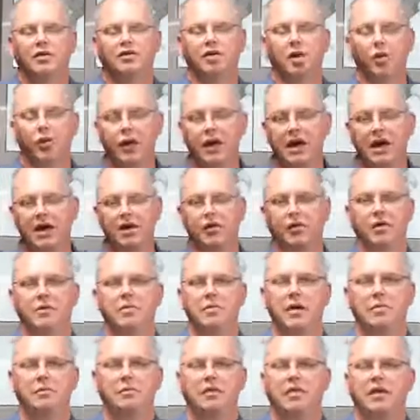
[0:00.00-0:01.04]
So we need to
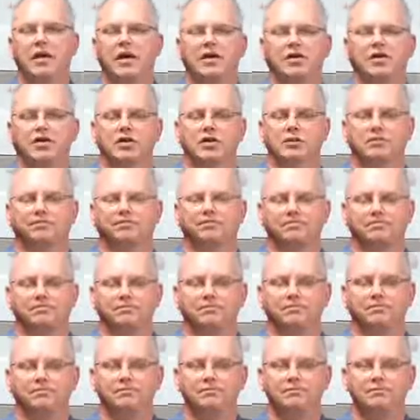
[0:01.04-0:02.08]
remember this.
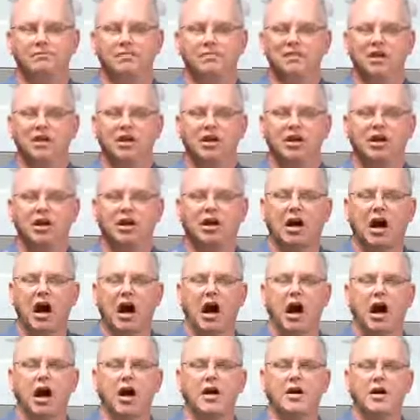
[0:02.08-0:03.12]

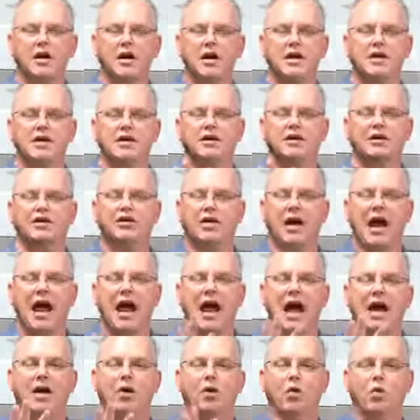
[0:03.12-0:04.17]
God is
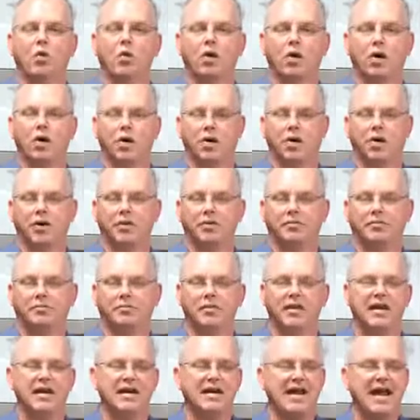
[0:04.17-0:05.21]
at work
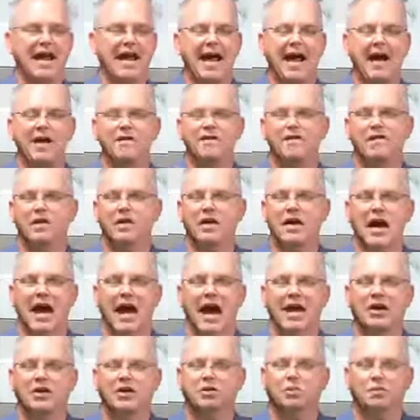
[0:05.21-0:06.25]
in every
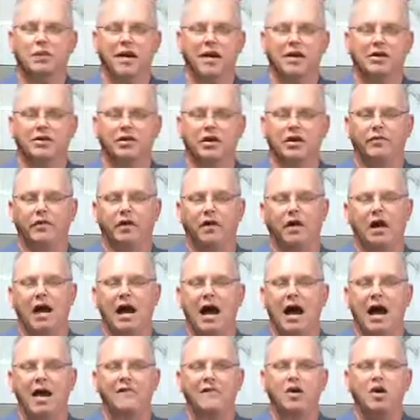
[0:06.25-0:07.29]
aspect of our
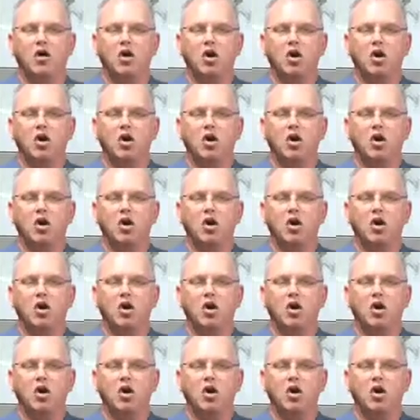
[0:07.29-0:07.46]
life.